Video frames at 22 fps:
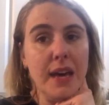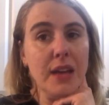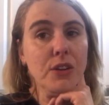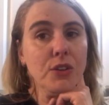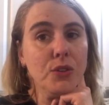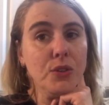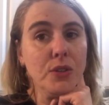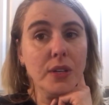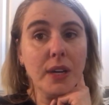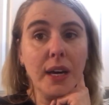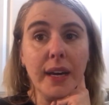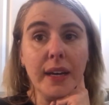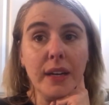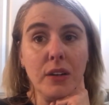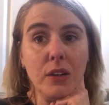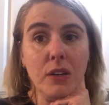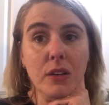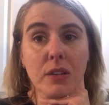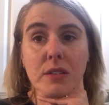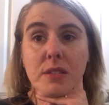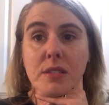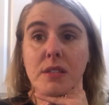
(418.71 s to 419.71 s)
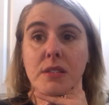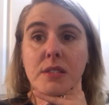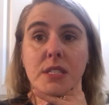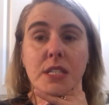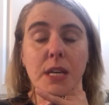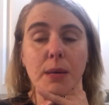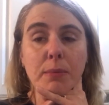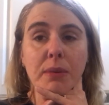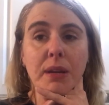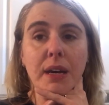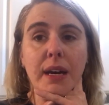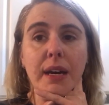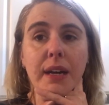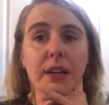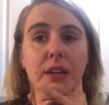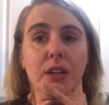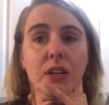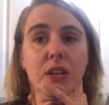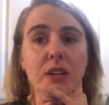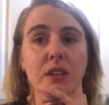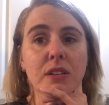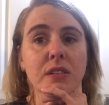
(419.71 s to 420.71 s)
how to do titles and
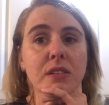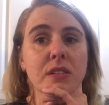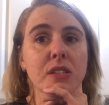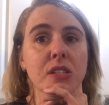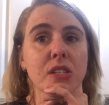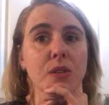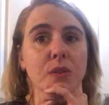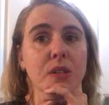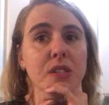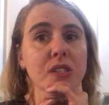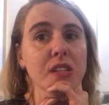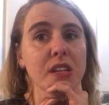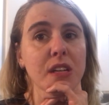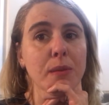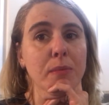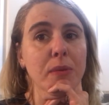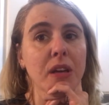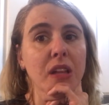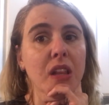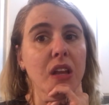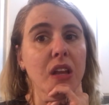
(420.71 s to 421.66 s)
subtitles, so it's going to be a